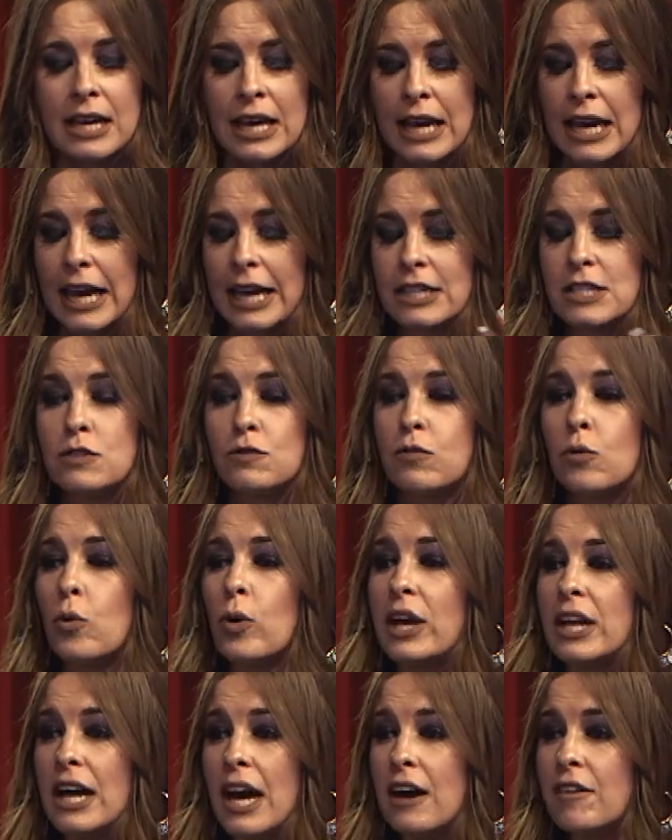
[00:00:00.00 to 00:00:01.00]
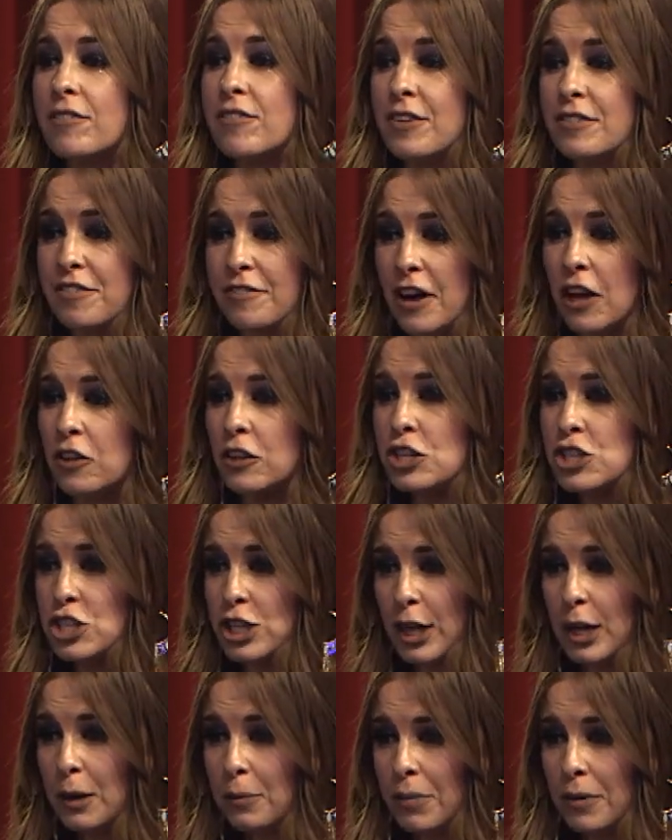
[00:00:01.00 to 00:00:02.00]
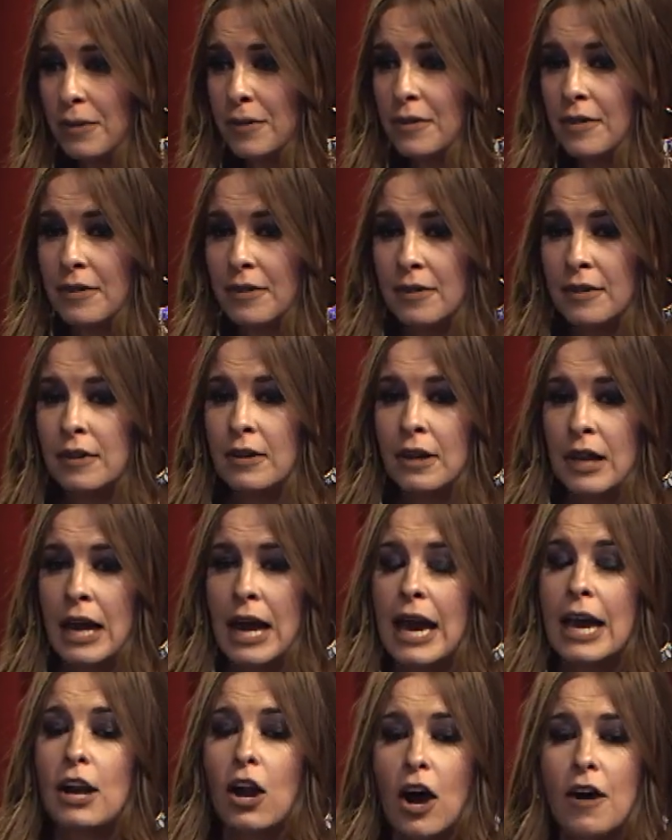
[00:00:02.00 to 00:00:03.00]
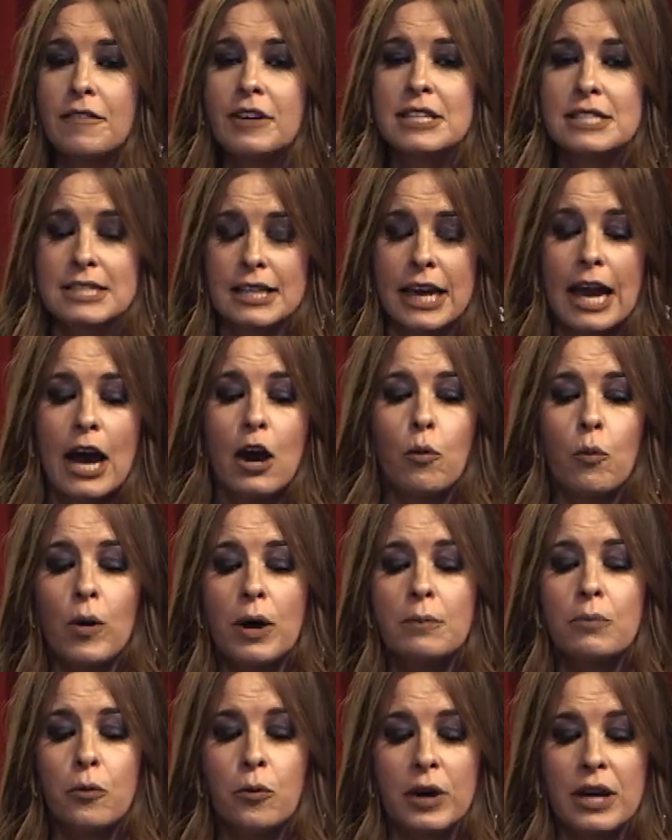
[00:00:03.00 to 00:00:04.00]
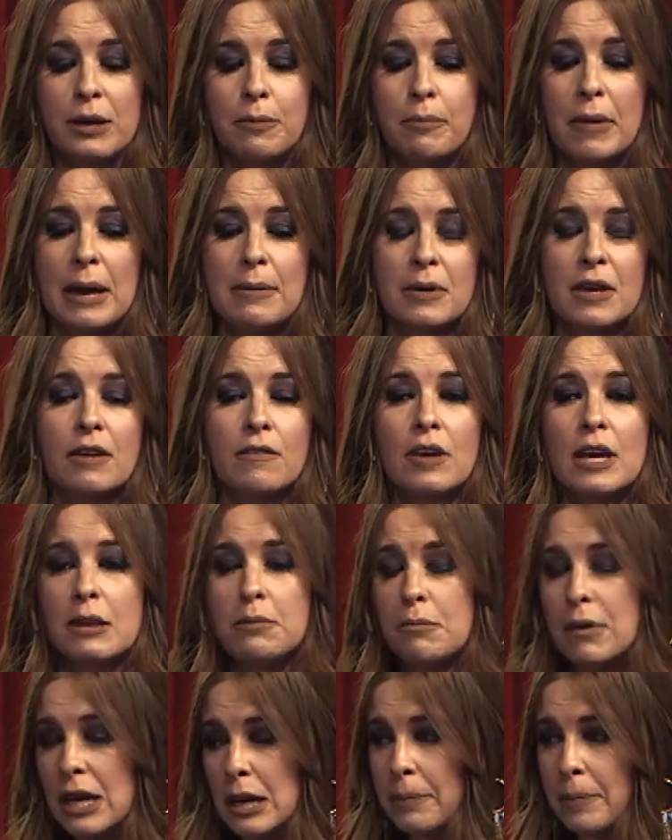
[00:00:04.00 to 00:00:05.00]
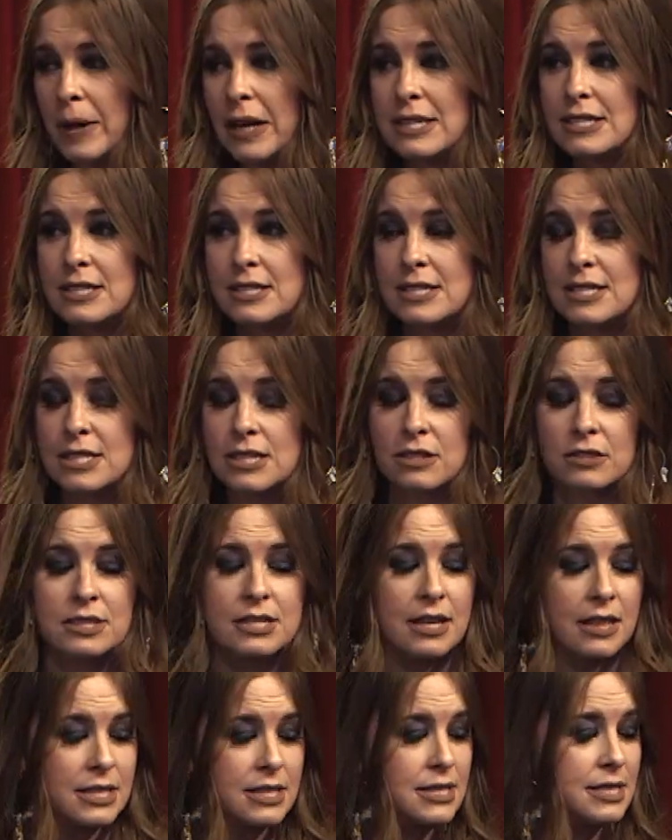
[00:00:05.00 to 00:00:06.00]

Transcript: It's void of the fellowship. And obviously at one point, maybe in many places still to this